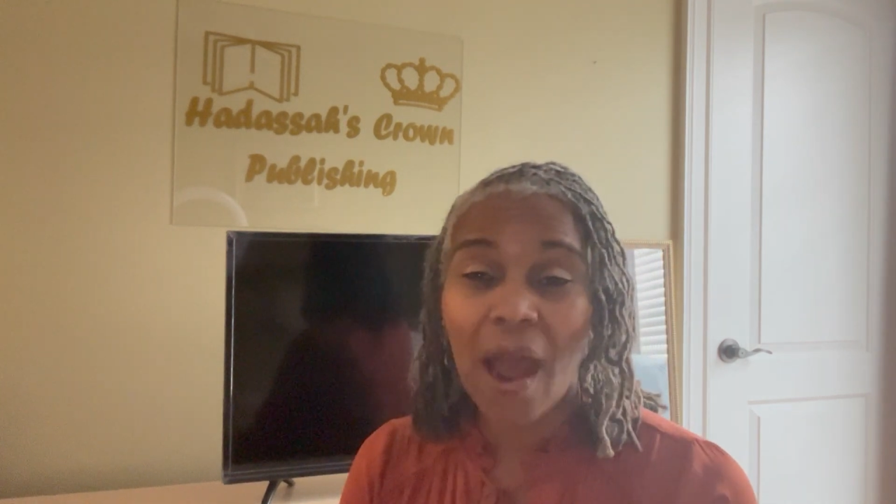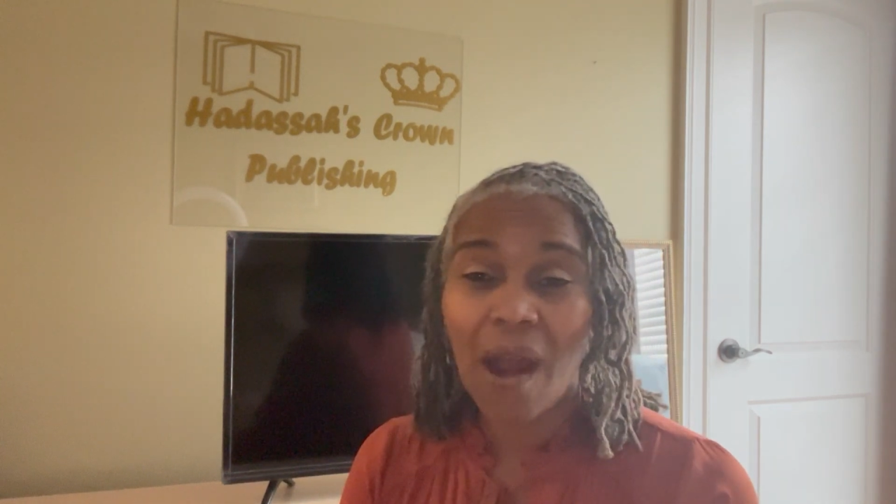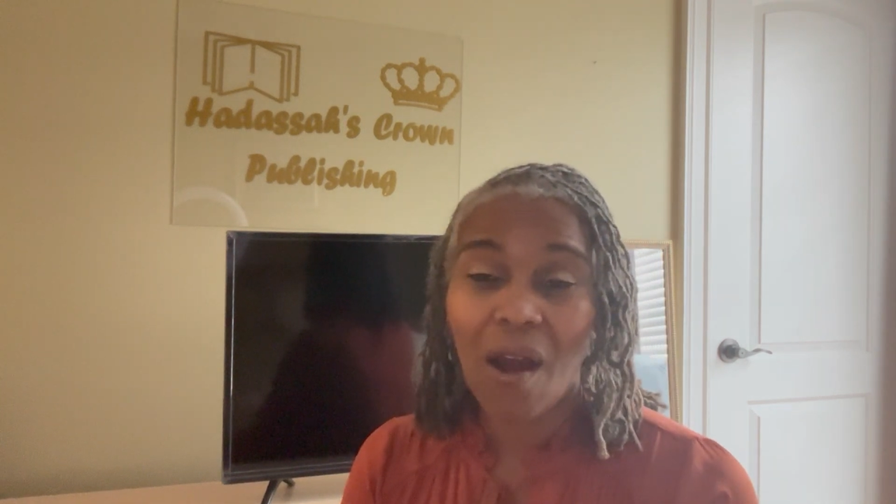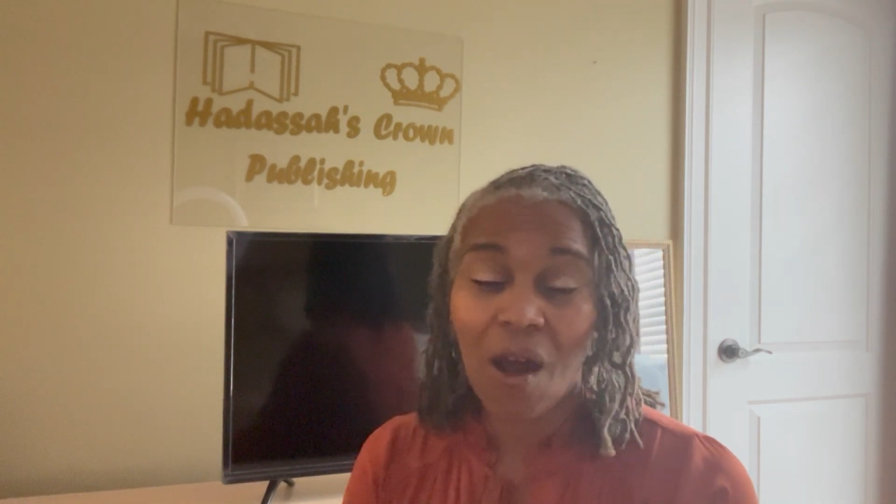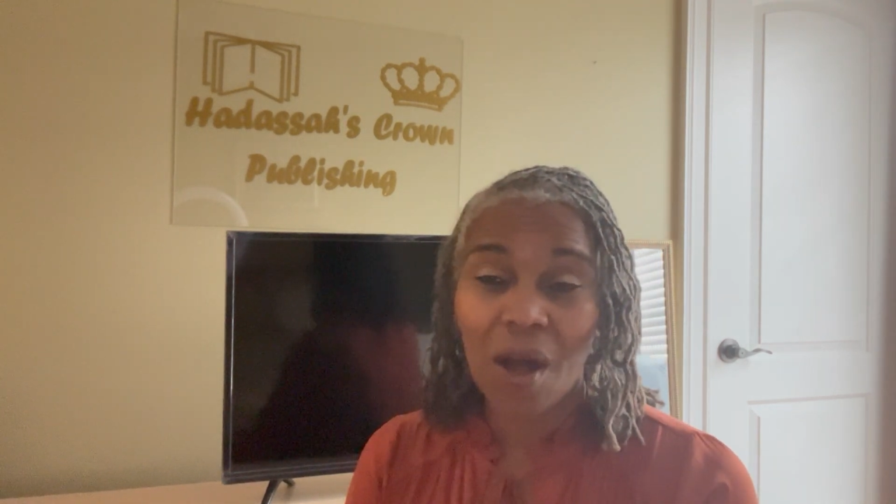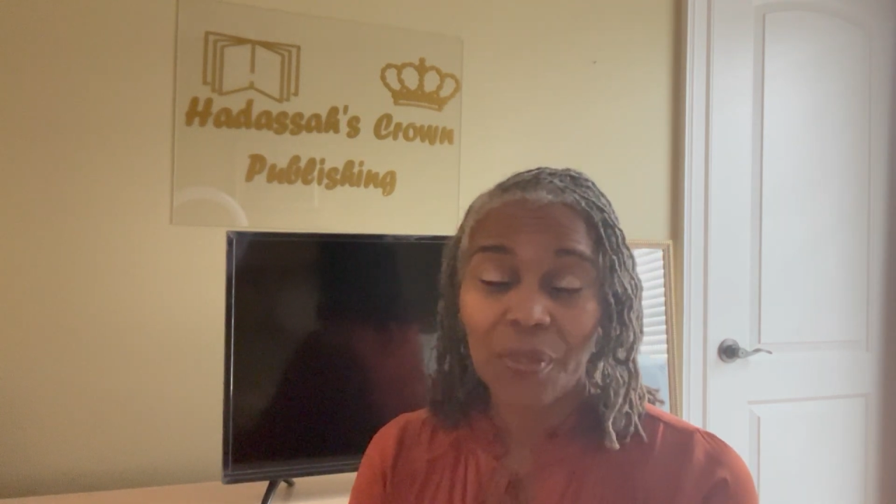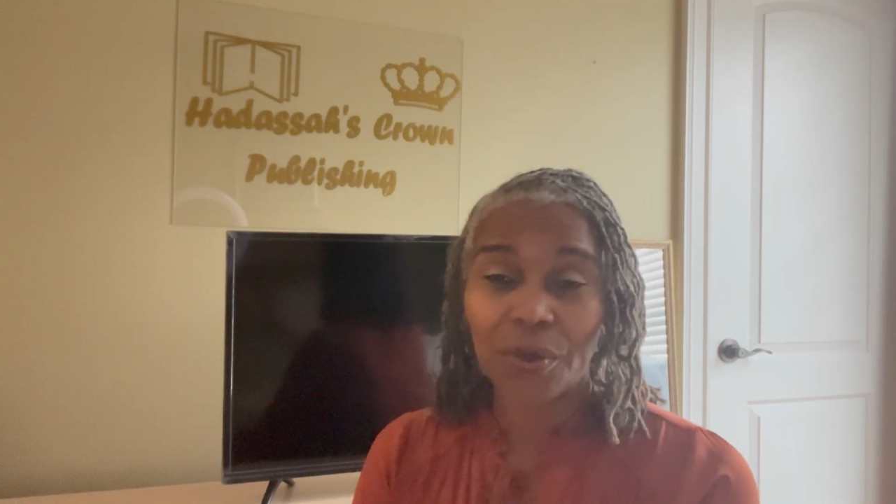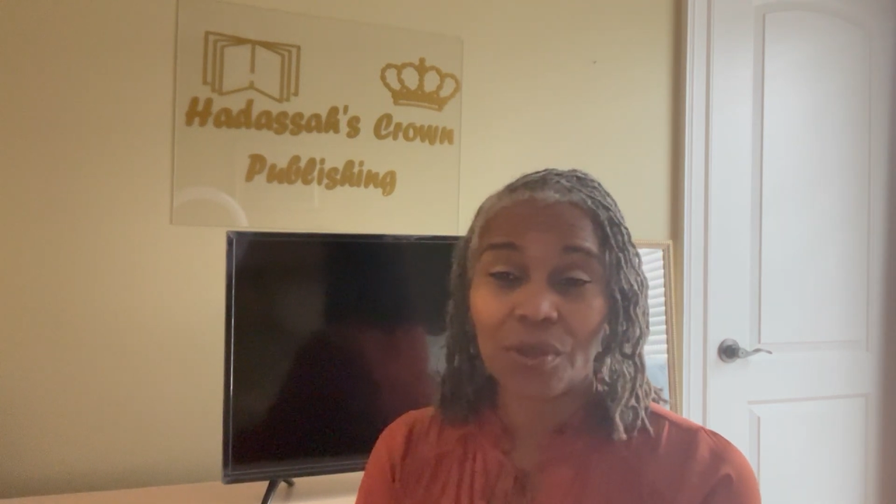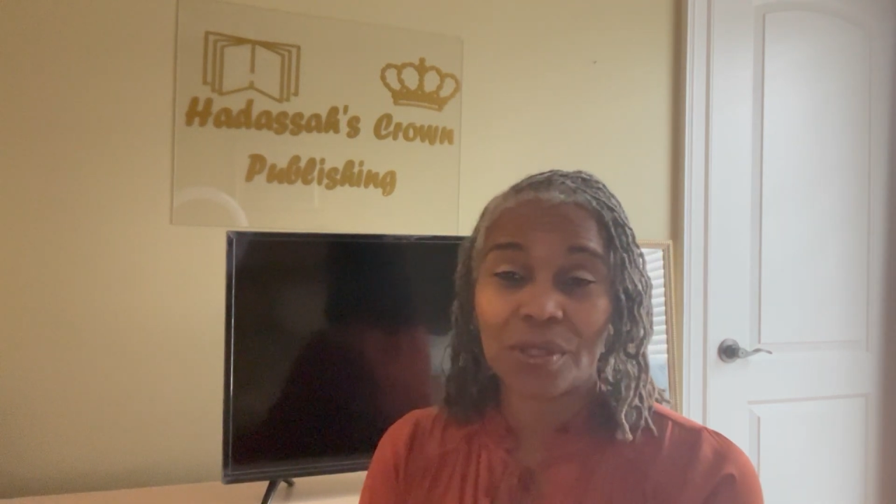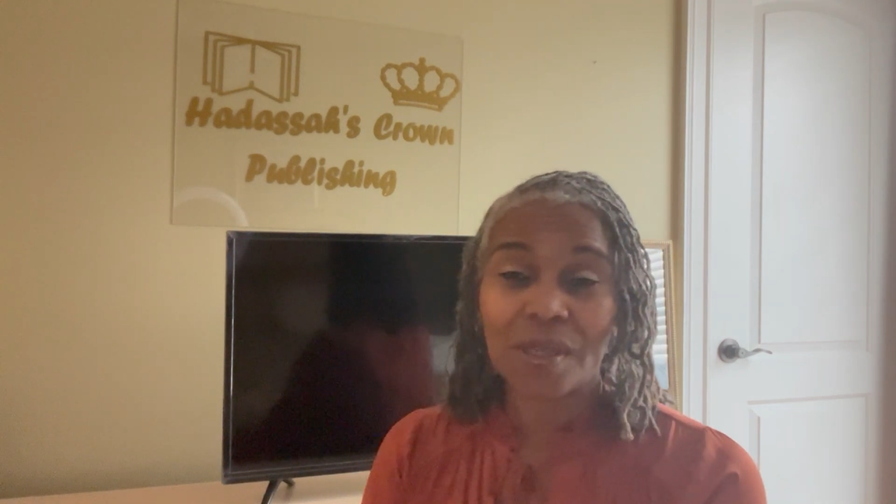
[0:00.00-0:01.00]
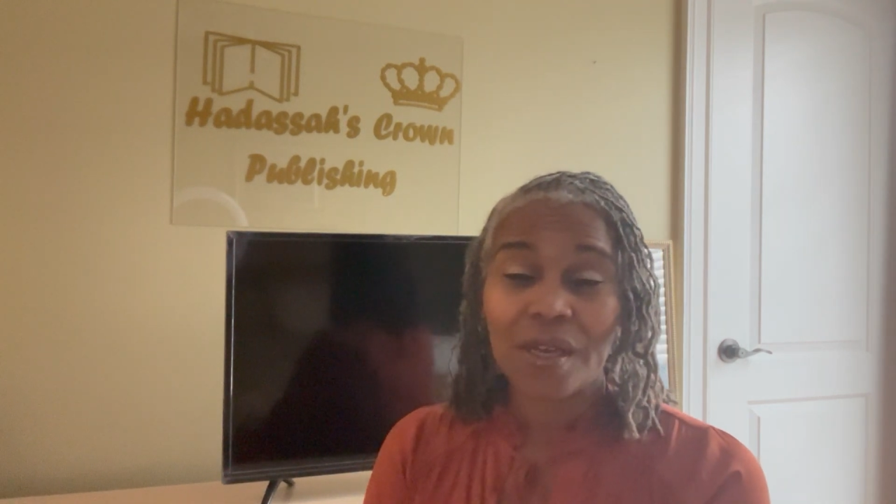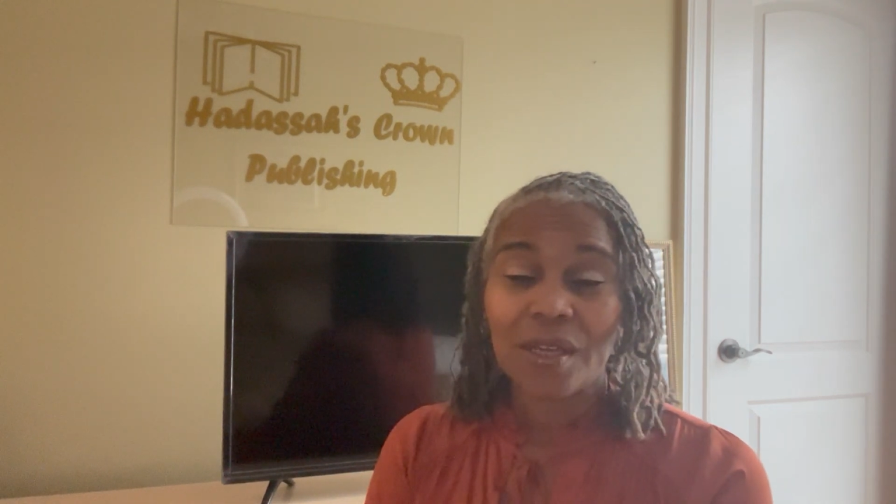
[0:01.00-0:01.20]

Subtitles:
our authors.